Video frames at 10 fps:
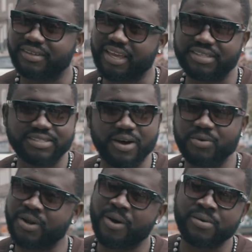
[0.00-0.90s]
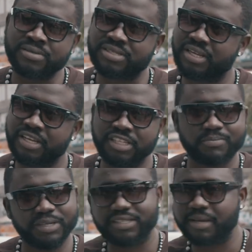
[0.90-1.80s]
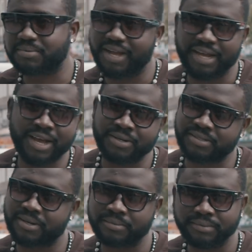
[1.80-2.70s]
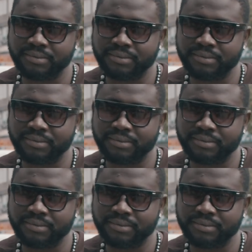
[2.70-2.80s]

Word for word: gigs going on, CDs, mixtapes to hand out or something?